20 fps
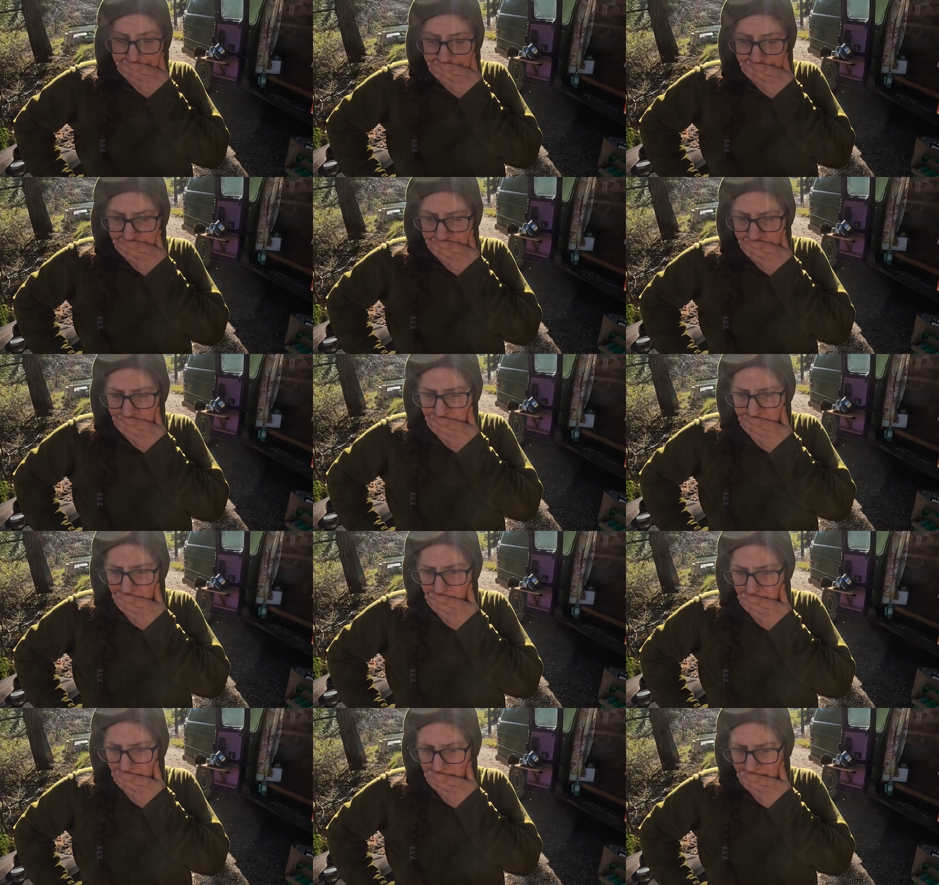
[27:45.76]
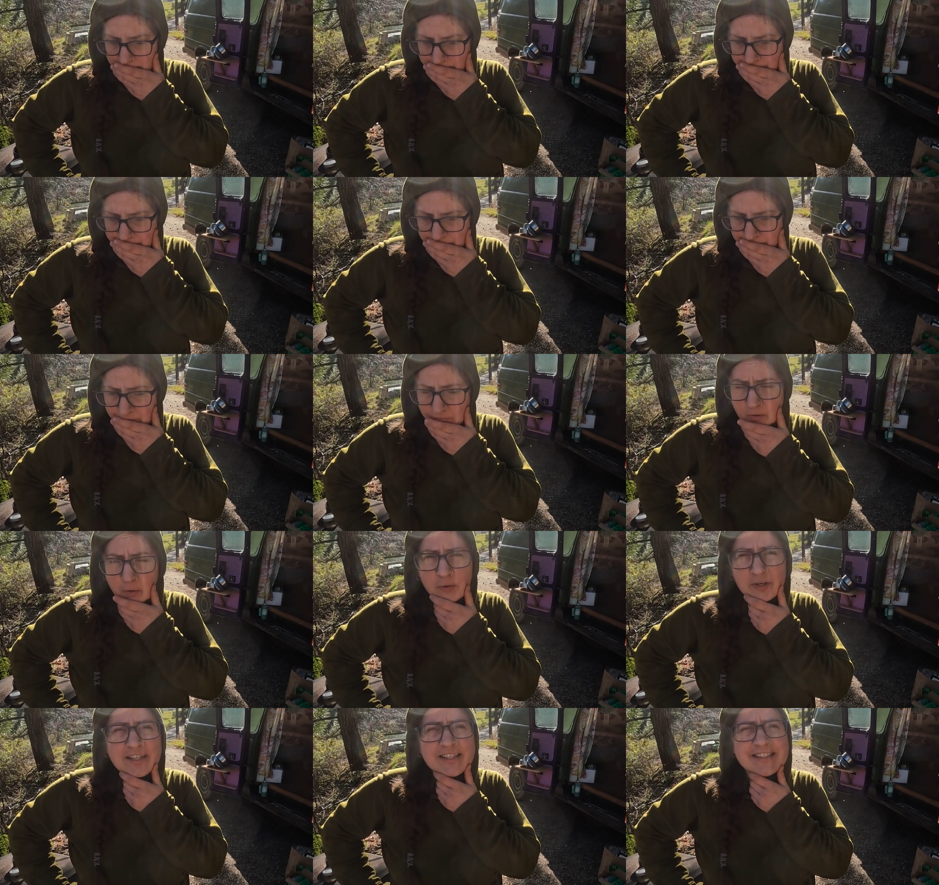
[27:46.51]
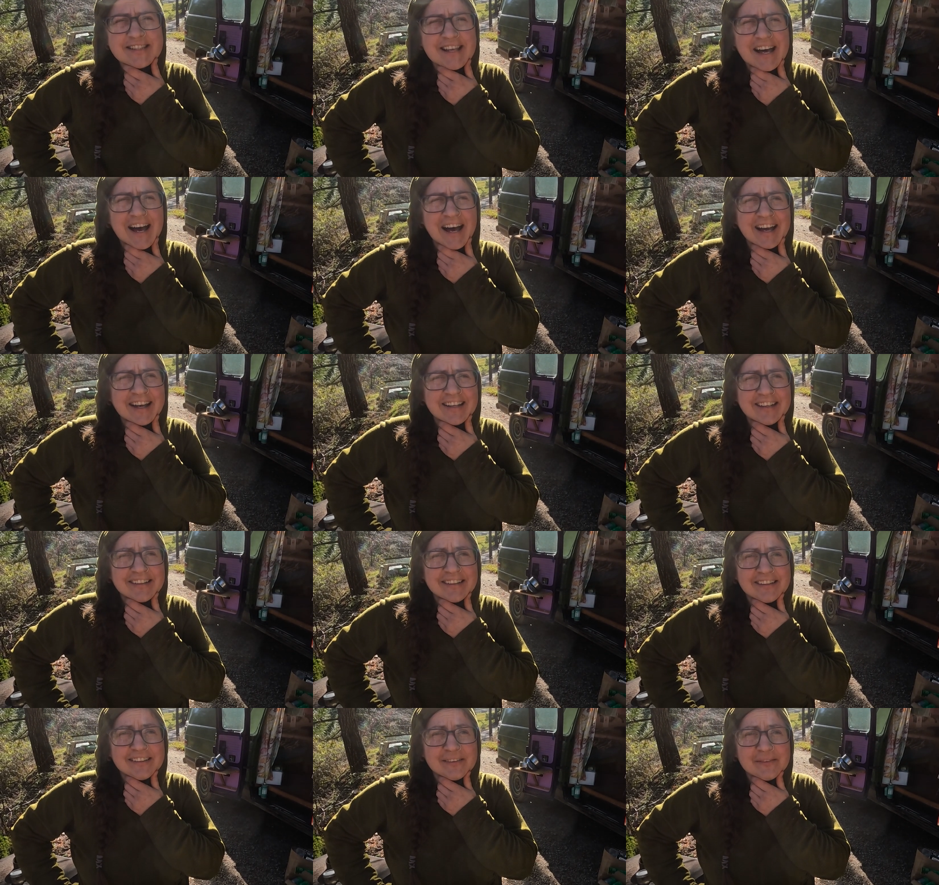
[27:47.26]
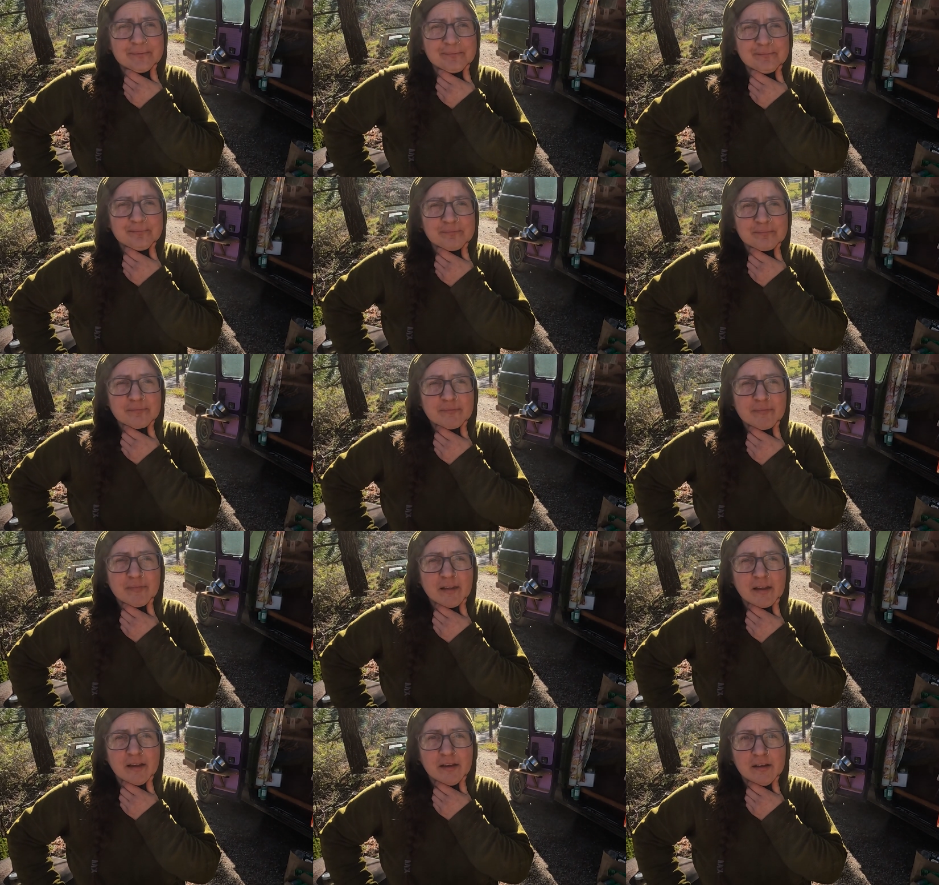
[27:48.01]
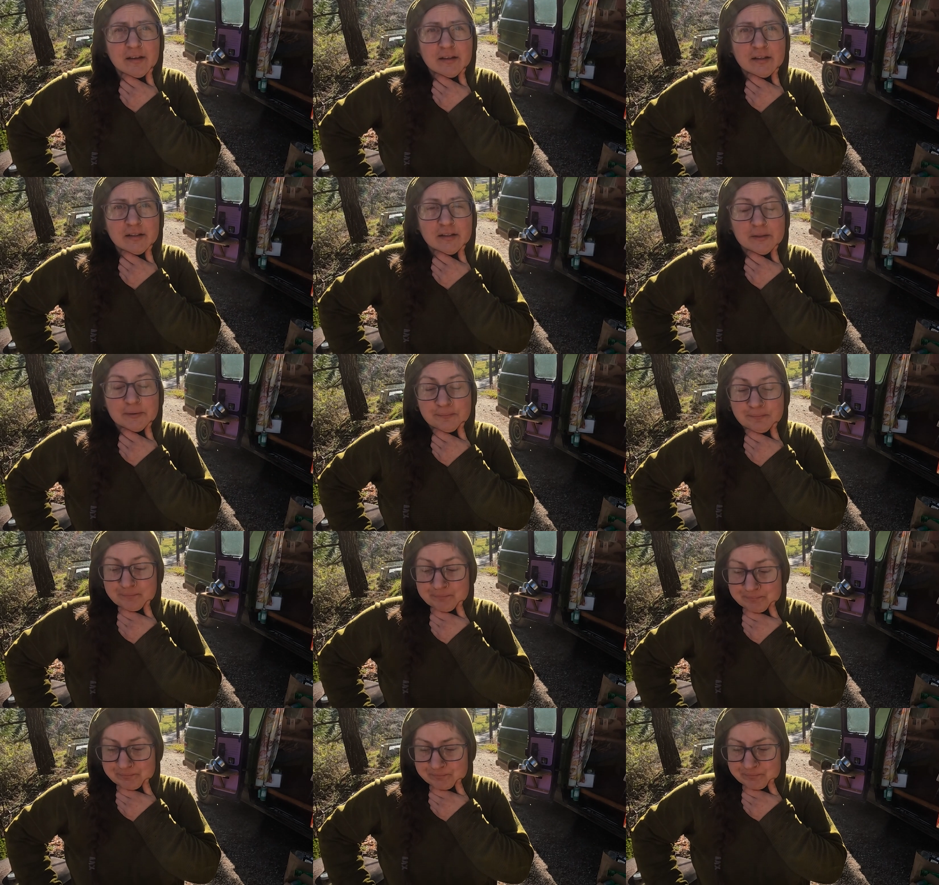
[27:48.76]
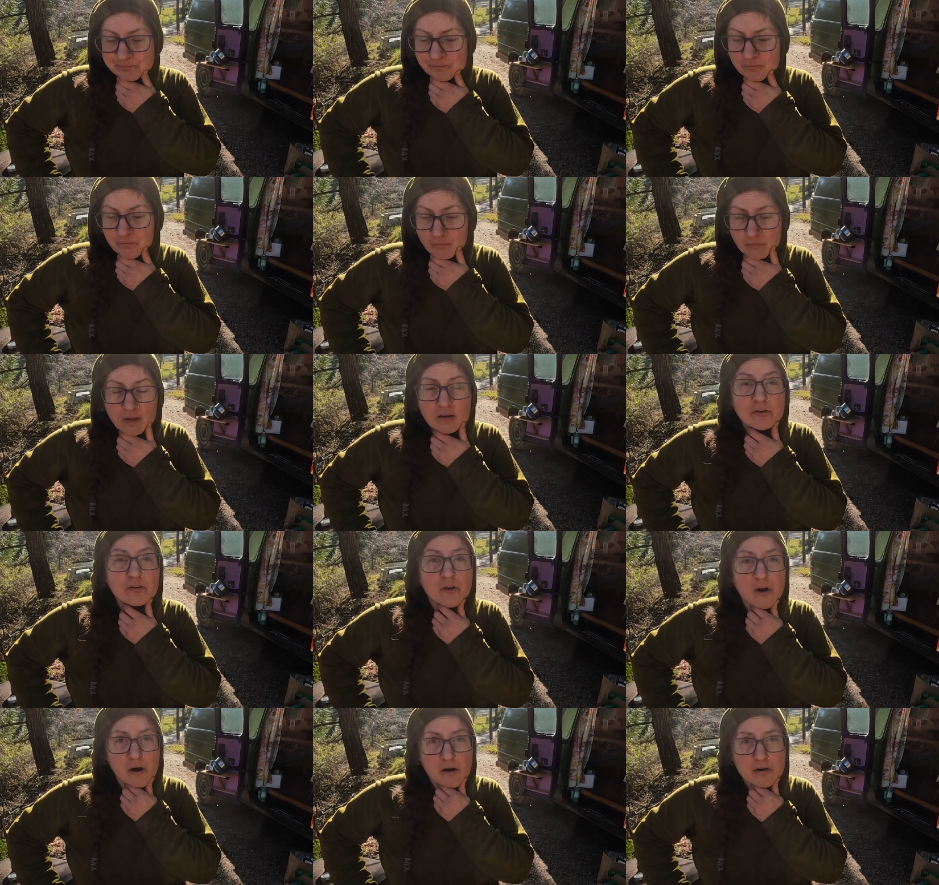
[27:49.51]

Oh. What is that? It's cardamom. Mmm.